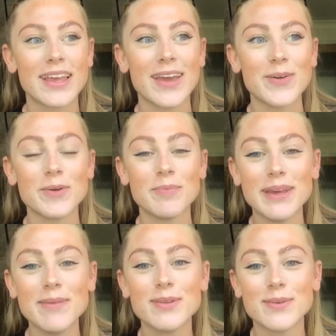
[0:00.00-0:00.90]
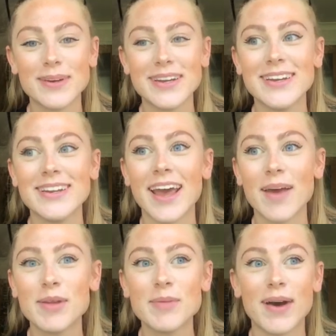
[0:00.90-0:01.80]
it would be between
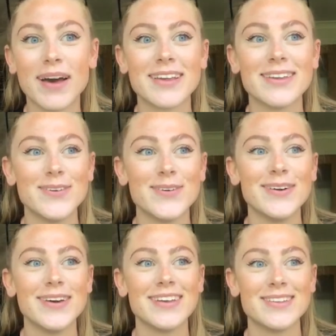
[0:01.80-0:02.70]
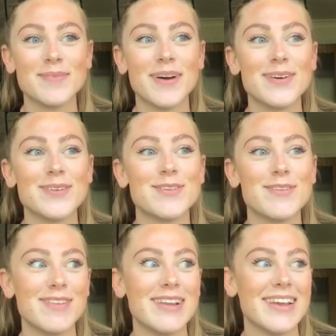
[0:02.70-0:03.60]
Emily Bergen or Isabel
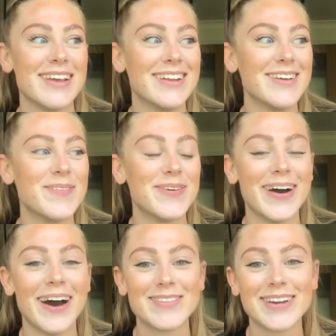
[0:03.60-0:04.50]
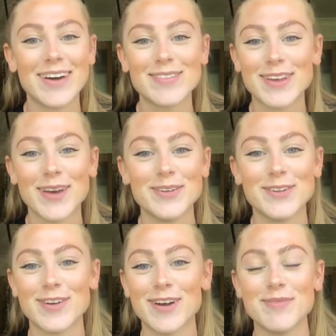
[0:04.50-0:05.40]
Trevelyan, but I'm going to have to go
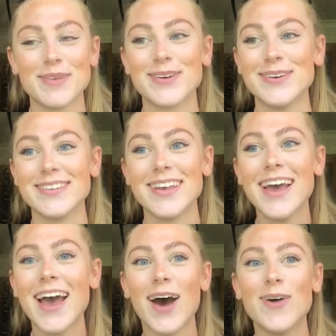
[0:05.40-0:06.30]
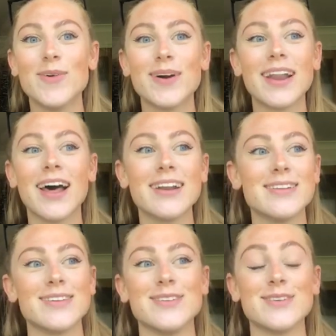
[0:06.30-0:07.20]
with Trev, because her
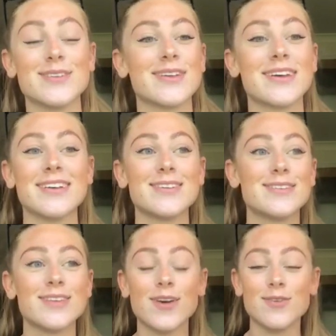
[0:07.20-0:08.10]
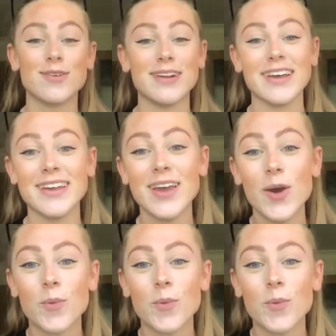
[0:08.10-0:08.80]
one-liners are just so funny.